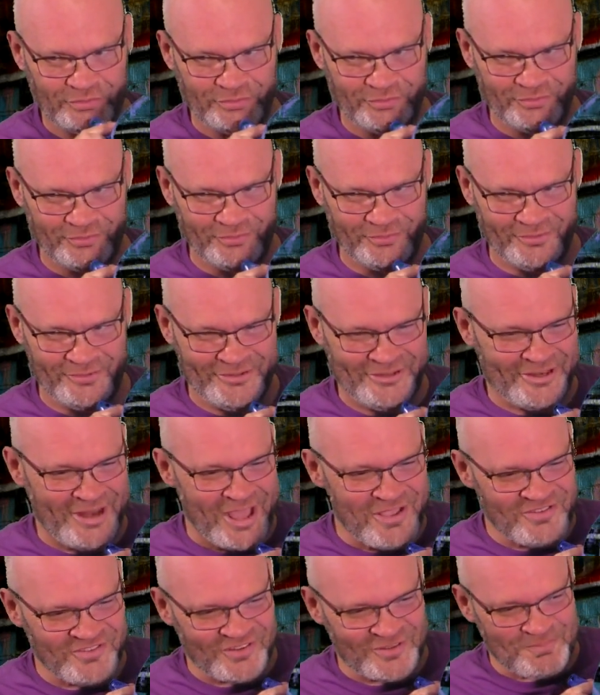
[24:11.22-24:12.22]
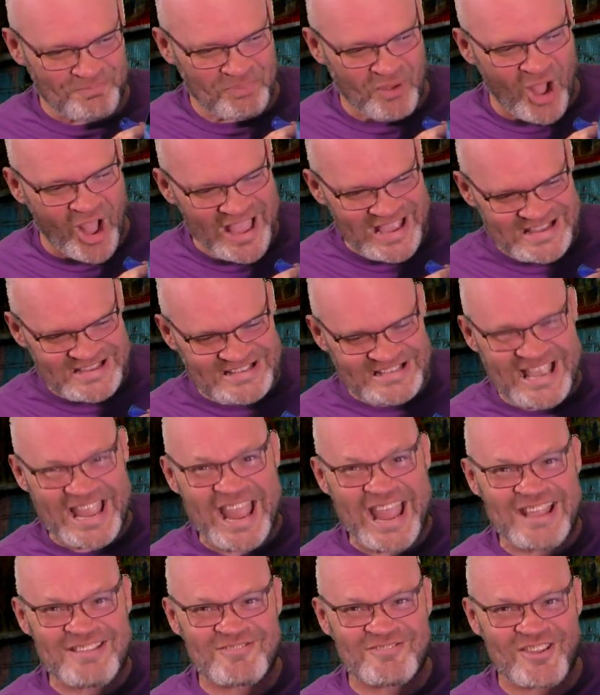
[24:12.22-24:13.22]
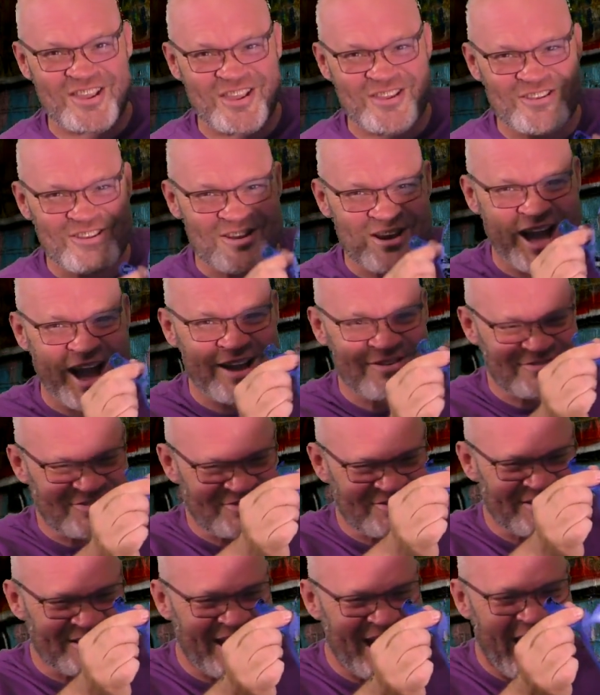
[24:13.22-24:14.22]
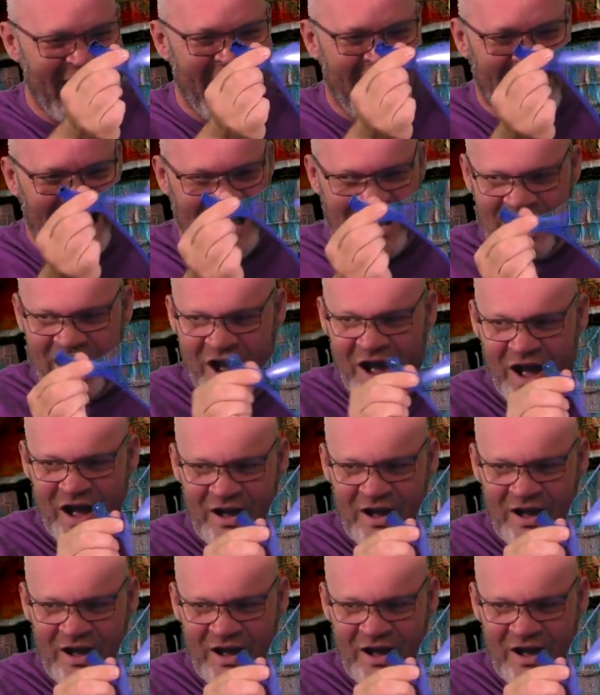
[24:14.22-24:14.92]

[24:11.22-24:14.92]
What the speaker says: Oh, look at those spikes getting too close to that!